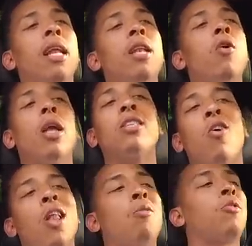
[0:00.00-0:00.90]
they know that's
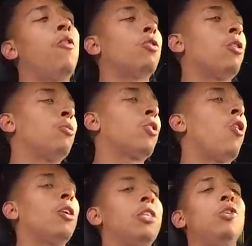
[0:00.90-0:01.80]
all I was focused on was
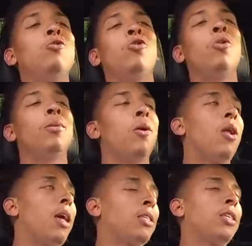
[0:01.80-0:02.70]
cars and YouTube and
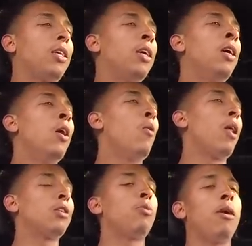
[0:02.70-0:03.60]
all that shit
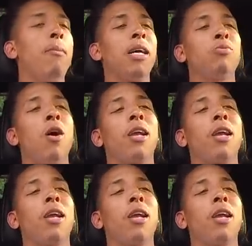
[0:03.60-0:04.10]
when I was playing basketball.